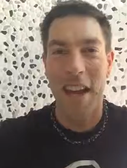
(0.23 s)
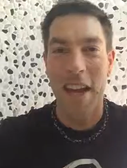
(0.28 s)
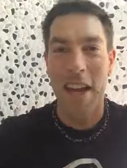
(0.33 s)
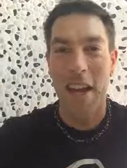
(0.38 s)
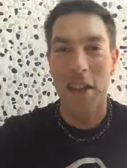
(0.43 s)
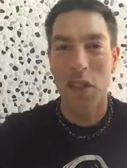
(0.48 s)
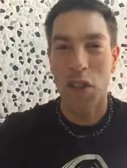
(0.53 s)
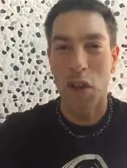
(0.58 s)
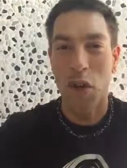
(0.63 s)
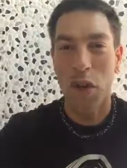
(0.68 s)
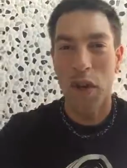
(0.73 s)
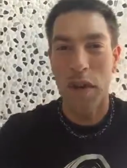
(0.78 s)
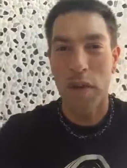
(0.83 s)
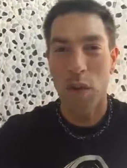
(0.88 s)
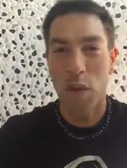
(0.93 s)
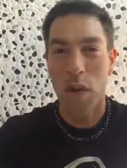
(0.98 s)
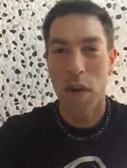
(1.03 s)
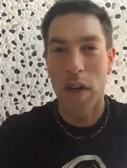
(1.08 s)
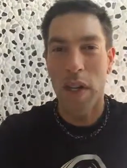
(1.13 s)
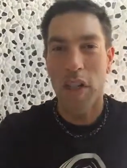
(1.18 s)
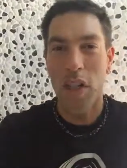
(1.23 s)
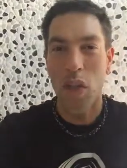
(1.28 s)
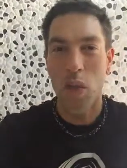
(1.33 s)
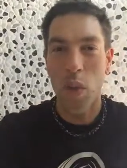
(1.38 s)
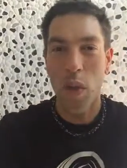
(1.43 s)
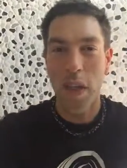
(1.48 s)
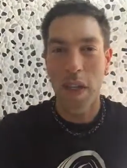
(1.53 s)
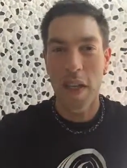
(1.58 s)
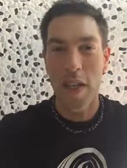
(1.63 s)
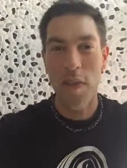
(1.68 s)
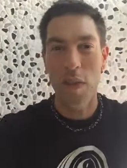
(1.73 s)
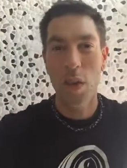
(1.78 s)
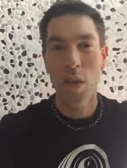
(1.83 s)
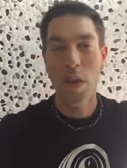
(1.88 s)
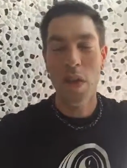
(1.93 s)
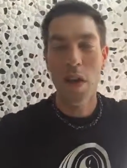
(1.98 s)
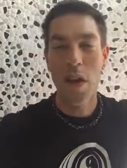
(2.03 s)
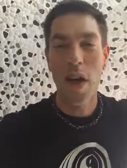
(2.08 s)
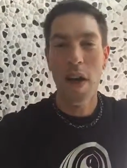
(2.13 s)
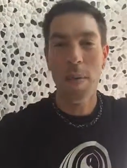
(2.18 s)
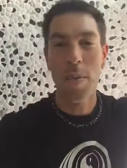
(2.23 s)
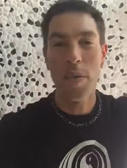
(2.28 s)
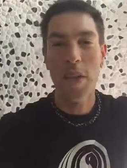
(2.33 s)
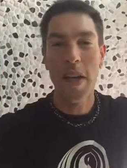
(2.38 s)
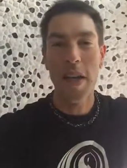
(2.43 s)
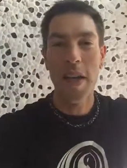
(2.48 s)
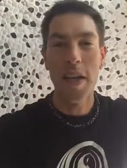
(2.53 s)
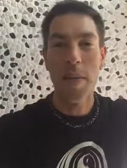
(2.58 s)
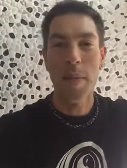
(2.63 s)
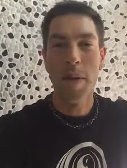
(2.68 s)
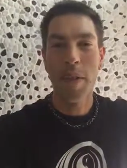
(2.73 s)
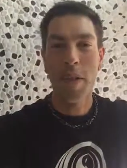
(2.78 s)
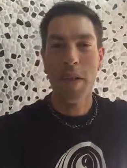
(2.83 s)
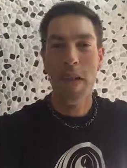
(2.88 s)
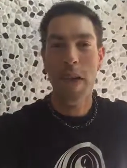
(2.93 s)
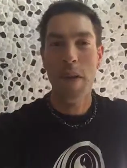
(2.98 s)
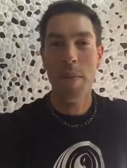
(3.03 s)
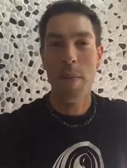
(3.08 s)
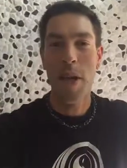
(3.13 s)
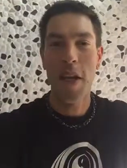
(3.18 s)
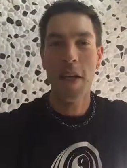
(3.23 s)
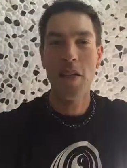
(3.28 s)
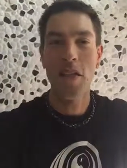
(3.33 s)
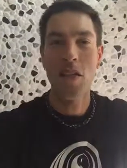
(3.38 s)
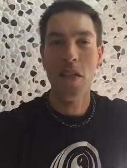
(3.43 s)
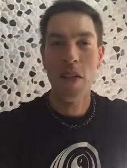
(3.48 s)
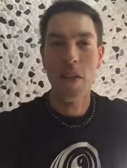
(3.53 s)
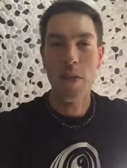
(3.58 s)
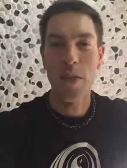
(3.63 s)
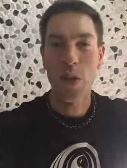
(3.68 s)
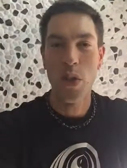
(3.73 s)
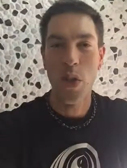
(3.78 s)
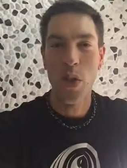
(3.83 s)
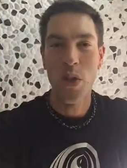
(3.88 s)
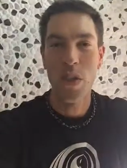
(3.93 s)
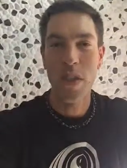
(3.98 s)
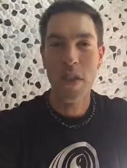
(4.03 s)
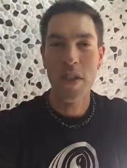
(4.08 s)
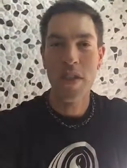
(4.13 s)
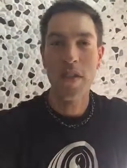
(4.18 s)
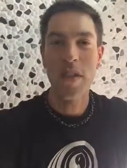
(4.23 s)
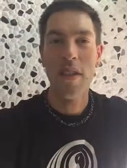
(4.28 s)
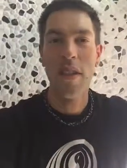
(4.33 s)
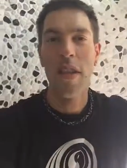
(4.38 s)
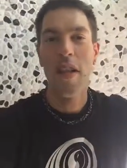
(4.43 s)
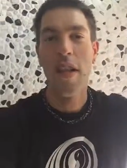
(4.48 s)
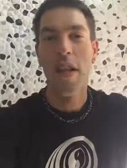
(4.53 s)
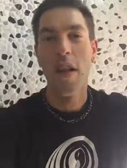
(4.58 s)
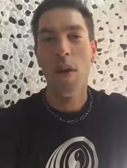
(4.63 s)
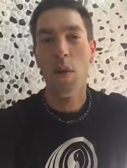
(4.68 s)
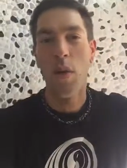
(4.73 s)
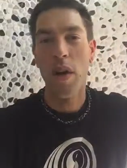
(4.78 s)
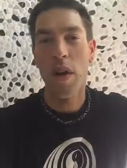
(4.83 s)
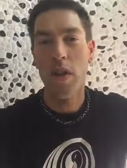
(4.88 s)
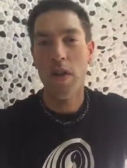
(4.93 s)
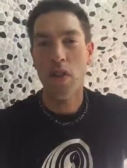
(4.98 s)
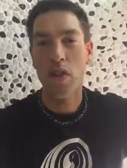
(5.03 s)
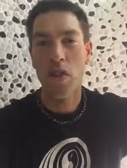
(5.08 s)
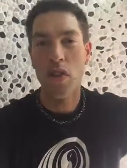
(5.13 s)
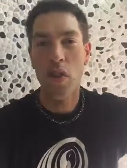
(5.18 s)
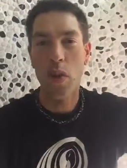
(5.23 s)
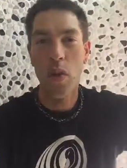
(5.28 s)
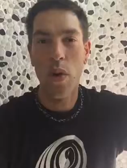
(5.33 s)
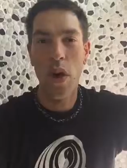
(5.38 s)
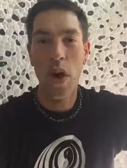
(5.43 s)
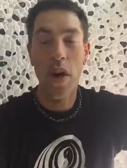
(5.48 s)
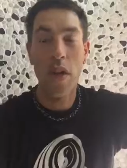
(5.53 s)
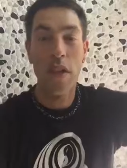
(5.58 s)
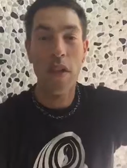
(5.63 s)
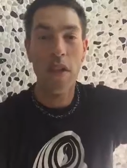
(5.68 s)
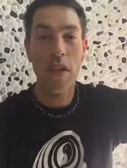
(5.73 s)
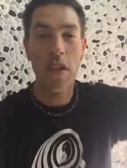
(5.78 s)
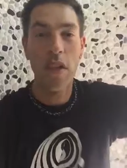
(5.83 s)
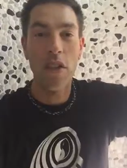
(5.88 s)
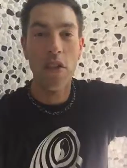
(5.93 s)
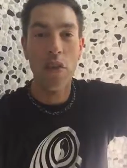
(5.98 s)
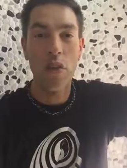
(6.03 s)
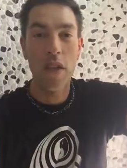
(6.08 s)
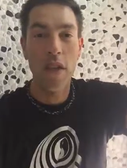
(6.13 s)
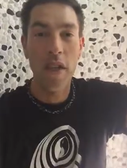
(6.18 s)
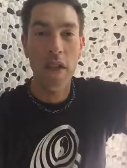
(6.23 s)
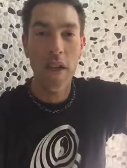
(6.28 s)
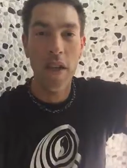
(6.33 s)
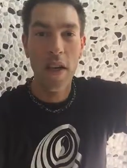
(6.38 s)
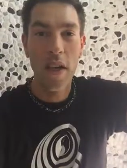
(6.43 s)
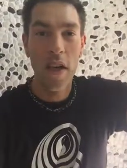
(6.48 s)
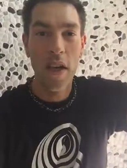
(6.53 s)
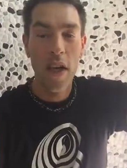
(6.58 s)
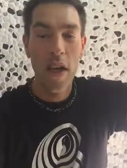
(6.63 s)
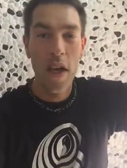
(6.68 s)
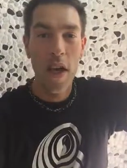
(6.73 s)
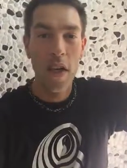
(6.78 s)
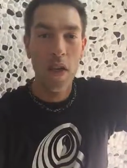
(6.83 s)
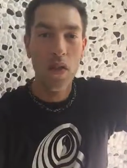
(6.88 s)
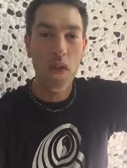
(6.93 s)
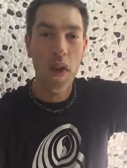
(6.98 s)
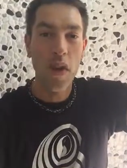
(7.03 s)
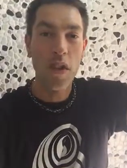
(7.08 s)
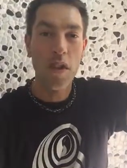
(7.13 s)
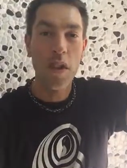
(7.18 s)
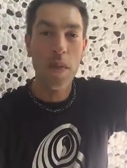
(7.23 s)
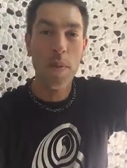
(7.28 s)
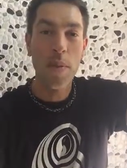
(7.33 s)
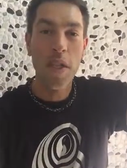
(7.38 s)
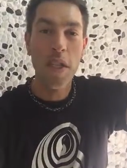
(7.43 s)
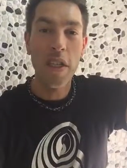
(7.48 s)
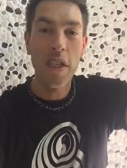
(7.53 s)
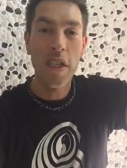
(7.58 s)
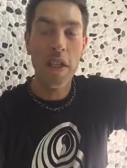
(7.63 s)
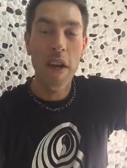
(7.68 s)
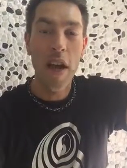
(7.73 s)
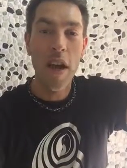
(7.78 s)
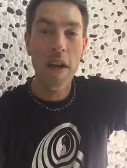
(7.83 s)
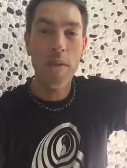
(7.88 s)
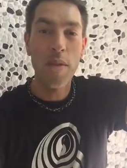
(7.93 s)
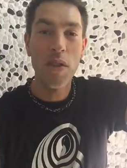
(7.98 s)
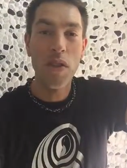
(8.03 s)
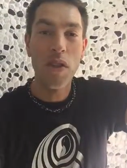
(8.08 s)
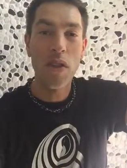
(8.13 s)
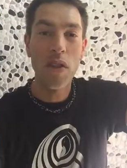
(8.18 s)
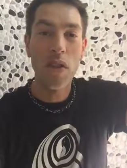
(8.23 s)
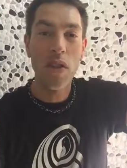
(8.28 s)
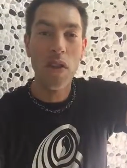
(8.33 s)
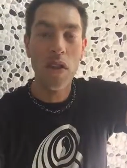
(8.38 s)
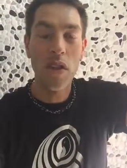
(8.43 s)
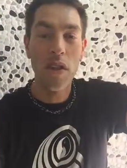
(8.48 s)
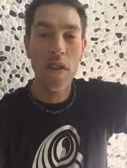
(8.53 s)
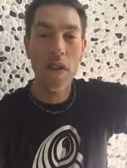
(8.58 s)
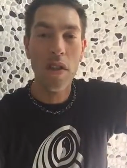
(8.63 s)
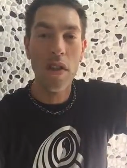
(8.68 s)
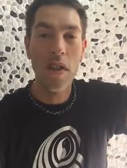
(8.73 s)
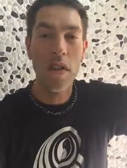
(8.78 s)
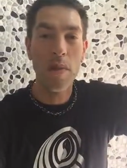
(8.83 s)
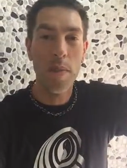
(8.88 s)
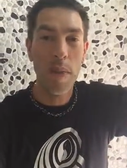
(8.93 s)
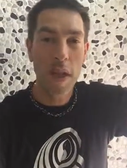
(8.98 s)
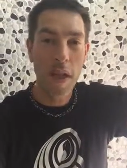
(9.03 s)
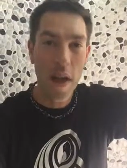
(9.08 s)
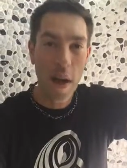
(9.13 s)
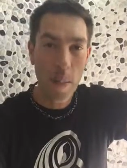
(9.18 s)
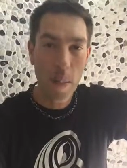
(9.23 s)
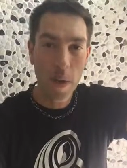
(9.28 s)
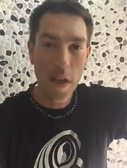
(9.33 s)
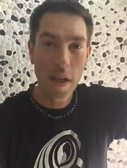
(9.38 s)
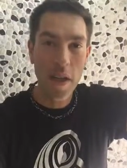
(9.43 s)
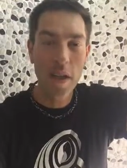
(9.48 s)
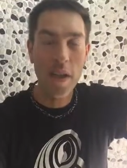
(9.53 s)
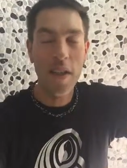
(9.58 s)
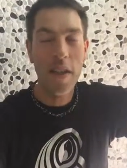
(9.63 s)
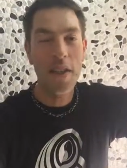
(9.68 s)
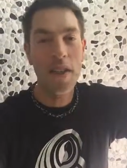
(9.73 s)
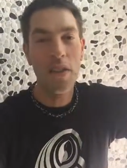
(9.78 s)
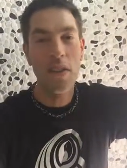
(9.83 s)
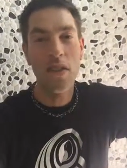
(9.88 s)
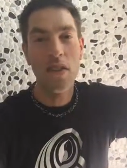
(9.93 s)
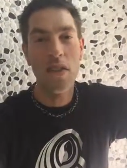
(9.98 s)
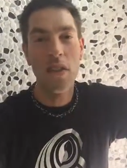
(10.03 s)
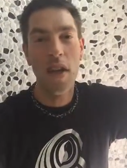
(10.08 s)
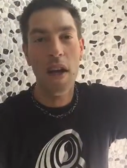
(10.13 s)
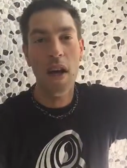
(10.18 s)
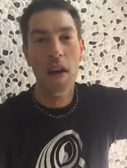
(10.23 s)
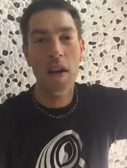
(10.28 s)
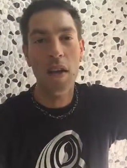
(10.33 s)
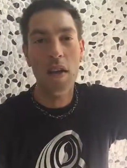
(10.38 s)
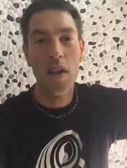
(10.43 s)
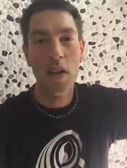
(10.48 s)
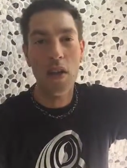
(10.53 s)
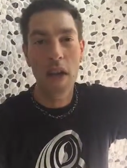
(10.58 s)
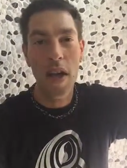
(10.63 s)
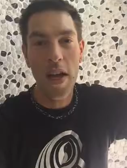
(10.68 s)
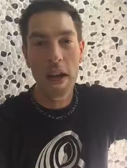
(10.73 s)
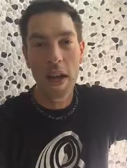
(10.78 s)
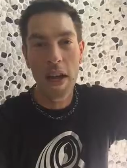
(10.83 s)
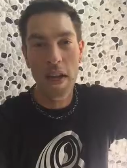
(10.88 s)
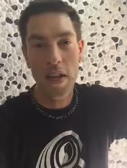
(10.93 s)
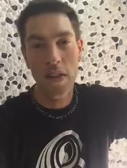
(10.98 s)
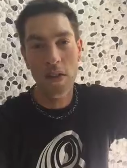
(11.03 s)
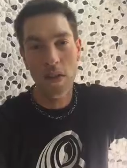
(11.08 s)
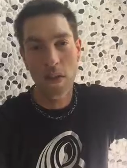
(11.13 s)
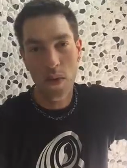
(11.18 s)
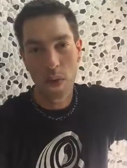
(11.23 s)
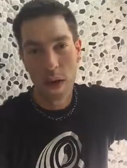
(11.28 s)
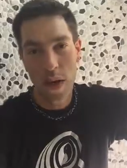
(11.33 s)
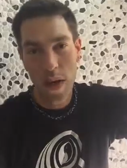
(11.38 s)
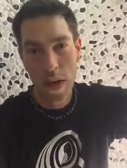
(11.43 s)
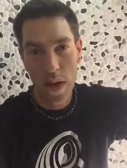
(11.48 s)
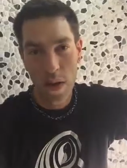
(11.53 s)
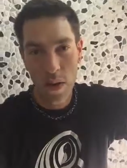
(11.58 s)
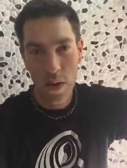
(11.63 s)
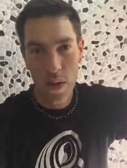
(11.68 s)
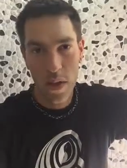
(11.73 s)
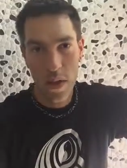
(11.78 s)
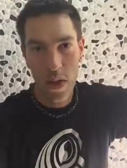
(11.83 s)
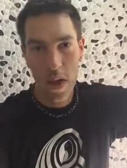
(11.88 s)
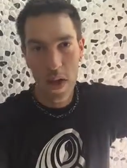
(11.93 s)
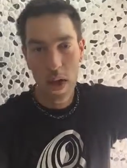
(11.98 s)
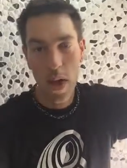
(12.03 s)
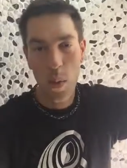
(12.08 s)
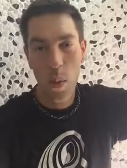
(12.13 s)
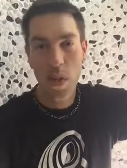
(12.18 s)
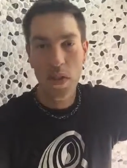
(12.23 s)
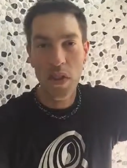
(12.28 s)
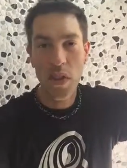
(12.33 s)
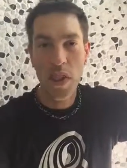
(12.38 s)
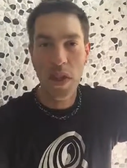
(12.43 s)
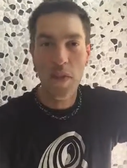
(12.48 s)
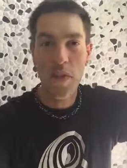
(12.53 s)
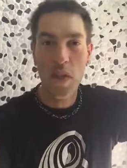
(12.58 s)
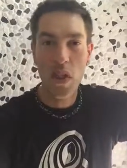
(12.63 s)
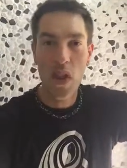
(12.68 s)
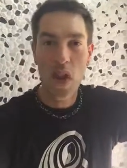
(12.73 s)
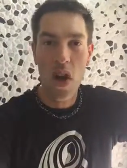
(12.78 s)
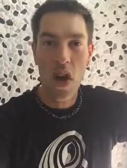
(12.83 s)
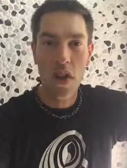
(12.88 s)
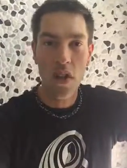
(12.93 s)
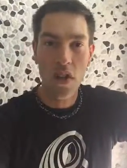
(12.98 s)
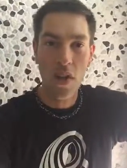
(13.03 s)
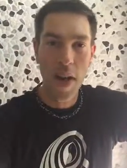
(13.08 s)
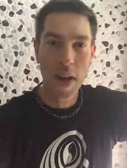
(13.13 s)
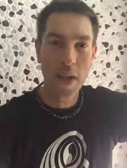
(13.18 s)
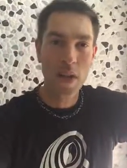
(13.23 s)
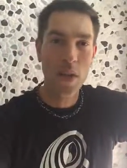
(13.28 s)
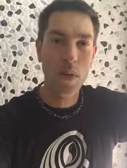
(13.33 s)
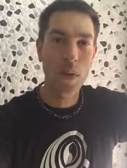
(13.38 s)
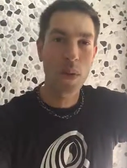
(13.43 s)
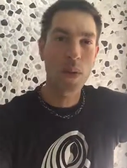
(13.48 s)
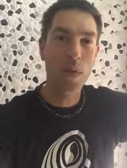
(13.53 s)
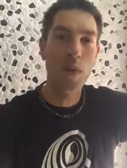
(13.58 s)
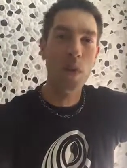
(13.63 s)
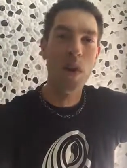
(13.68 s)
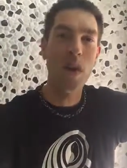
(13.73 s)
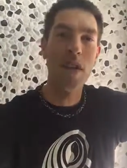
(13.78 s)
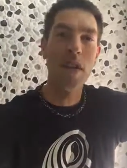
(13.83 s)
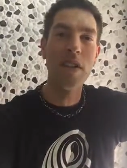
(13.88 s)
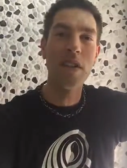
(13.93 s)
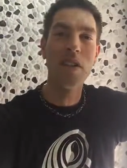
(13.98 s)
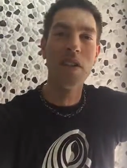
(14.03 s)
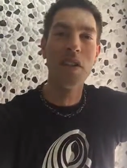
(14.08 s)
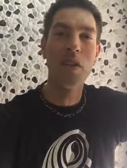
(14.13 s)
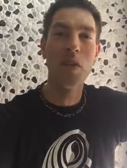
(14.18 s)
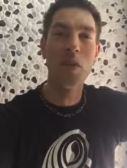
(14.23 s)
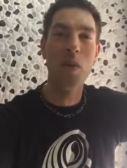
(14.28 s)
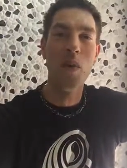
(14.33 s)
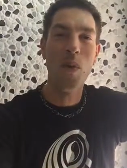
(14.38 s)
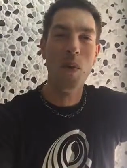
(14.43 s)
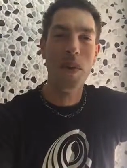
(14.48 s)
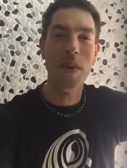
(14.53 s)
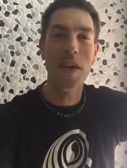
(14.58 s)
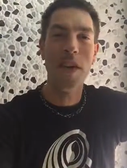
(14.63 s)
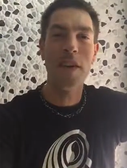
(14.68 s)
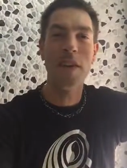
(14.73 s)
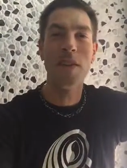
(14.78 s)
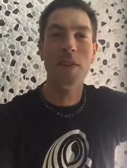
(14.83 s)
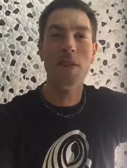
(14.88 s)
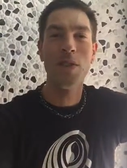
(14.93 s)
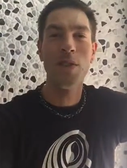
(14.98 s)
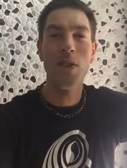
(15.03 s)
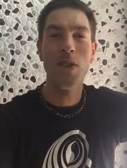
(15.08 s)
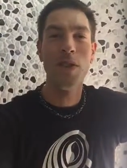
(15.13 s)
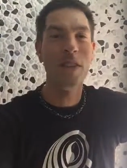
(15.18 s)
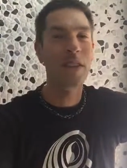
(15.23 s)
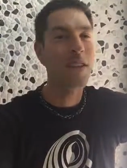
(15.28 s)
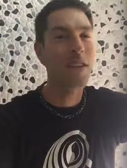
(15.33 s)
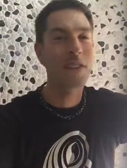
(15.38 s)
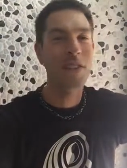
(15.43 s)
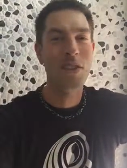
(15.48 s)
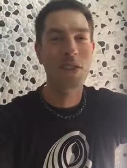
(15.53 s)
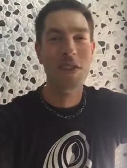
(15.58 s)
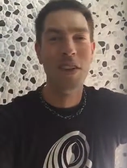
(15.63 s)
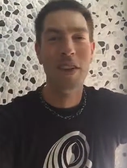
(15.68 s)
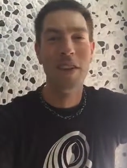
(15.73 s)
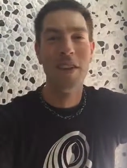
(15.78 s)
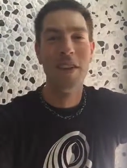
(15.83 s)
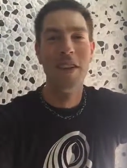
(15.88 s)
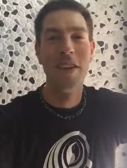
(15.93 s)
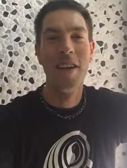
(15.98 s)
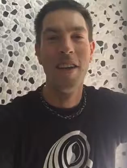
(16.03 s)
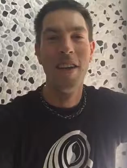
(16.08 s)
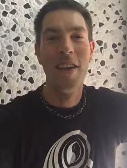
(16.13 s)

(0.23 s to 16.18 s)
Hey, how's it going, everyone? I just want to give you a little update about the campaigns in Arizona and what else is going on in the country. As far as Liberty Economy is concerned, my company is on a little hiatus right now. I wasn't given the contracts I really wanted to coordinate in Arizona, and that's okay.